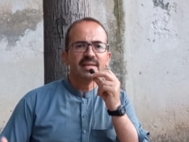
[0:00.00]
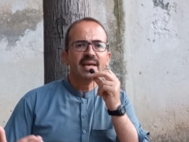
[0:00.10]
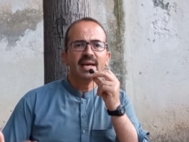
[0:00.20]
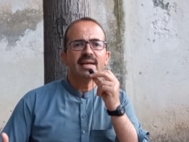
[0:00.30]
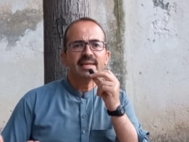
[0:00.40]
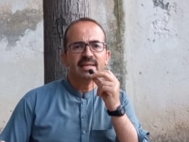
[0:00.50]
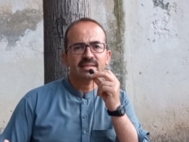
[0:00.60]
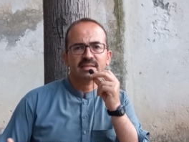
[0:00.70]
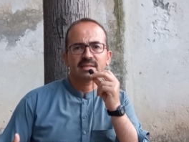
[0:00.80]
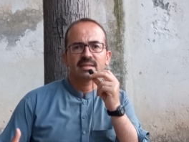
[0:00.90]
had
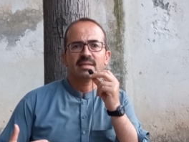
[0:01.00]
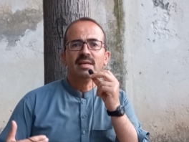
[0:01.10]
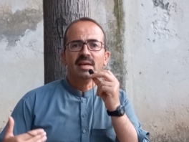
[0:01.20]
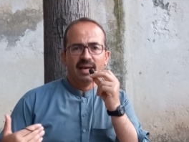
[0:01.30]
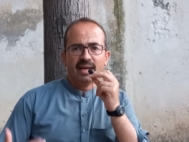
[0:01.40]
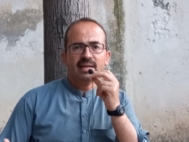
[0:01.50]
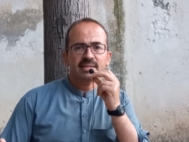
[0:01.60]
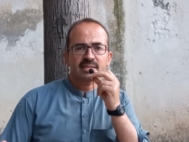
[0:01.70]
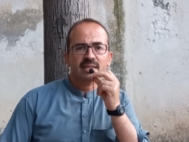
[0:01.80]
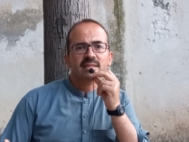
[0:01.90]
his
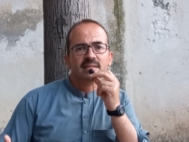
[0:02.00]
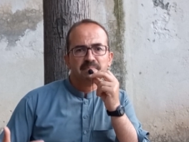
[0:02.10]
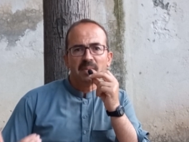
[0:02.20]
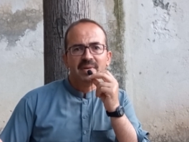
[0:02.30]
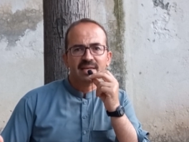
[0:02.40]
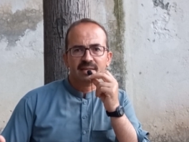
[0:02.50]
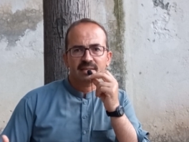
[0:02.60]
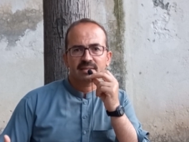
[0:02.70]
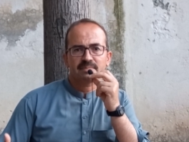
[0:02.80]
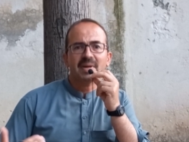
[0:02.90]
hands on the public
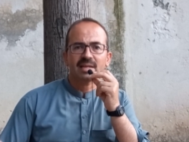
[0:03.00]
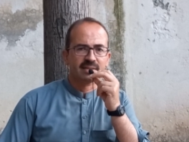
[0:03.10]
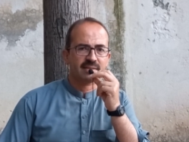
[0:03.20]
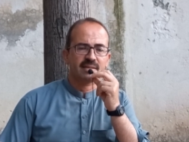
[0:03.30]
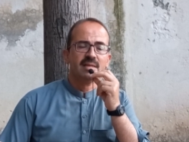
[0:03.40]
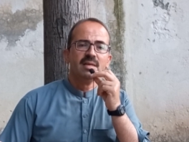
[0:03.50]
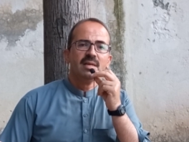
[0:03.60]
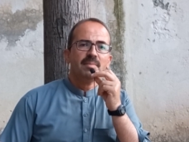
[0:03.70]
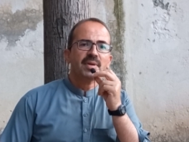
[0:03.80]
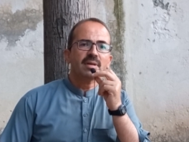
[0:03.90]
pulse,
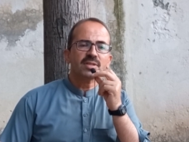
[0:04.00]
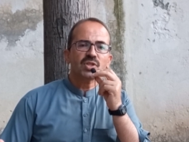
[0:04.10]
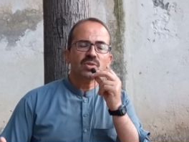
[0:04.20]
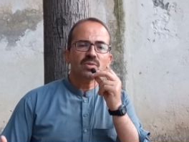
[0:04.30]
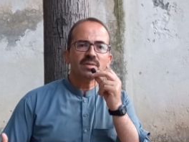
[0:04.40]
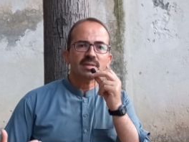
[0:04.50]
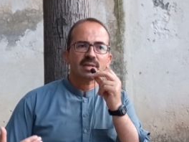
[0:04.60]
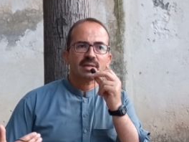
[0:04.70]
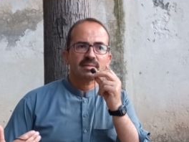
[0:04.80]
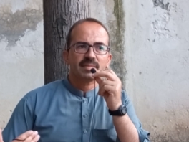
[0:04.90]
because you know
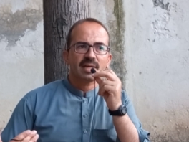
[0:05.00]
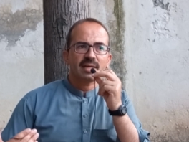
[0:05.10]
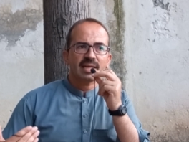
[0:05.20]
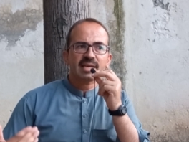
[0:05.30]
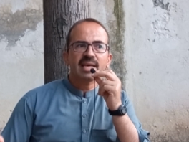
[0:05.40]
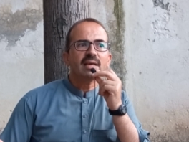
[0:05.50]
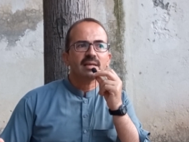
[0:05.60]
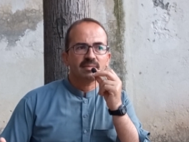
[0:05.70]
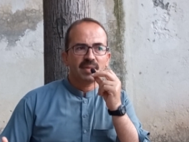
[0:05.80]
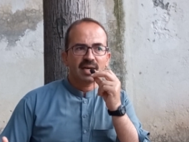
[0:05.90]
a
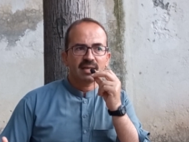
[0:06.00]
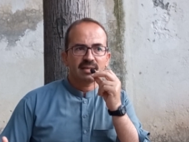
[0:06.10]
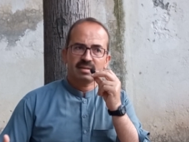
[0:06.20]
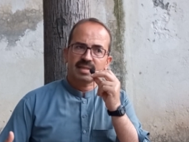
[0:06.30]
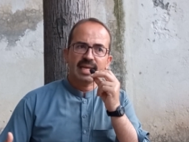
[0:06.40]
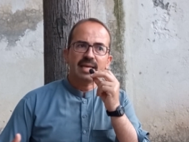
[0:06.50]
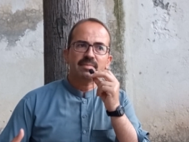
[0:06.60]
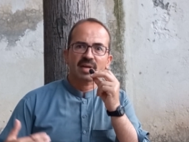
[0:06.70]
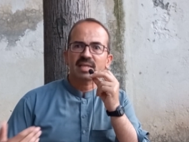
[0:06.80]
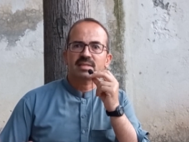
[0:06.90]
king by the
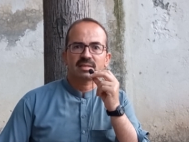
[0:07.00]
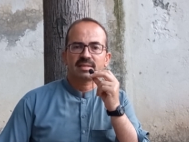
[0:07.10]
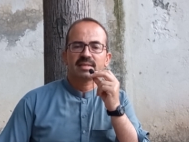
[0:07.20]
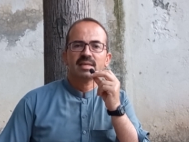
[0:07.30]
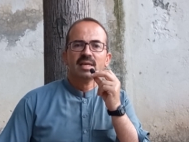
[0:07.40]
name Richard,